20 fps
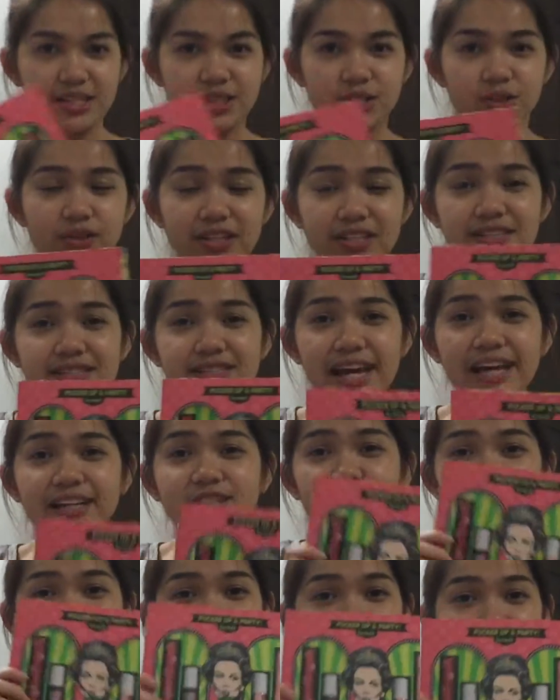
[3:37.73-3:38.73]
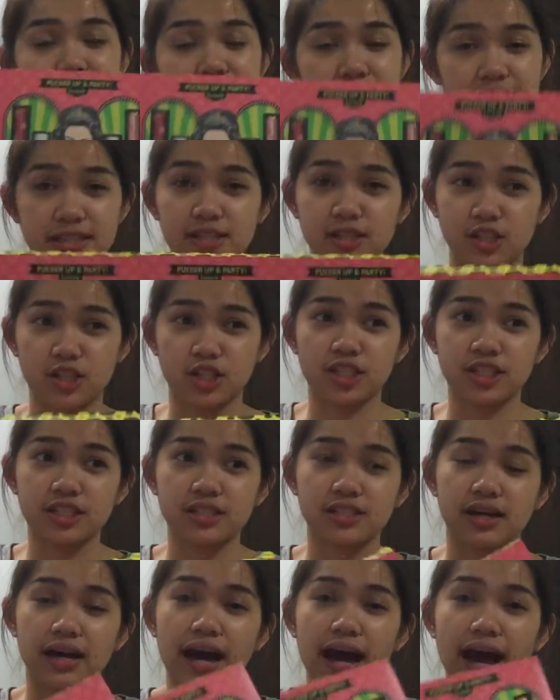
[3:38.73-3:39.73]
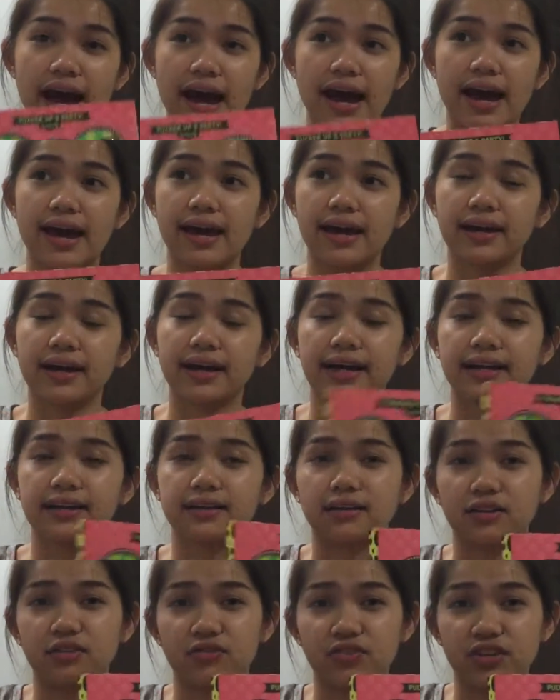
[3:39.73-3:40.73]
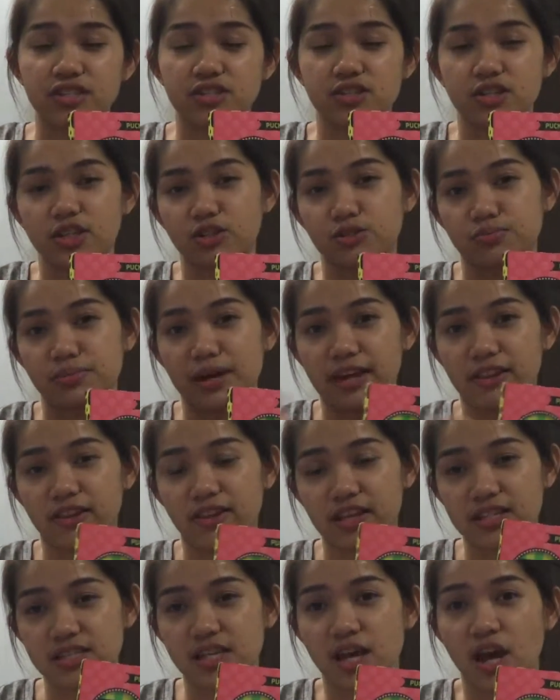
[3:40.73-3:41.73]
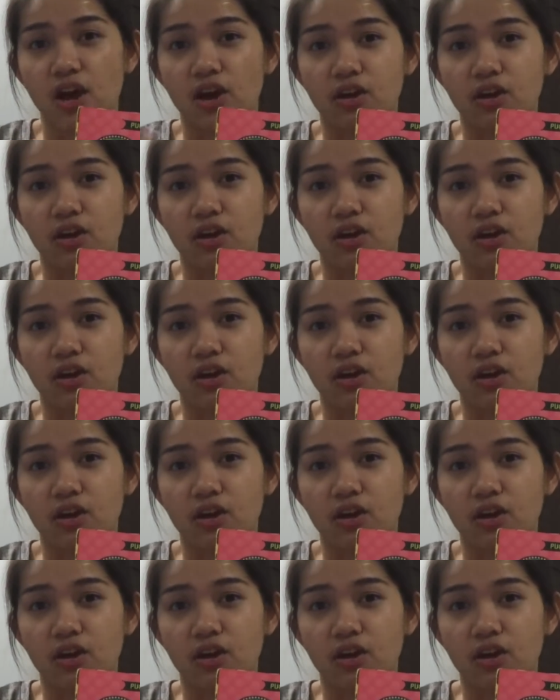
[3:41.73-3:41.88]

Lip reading: So this is actually my sister's. I kind of convinced her to buy this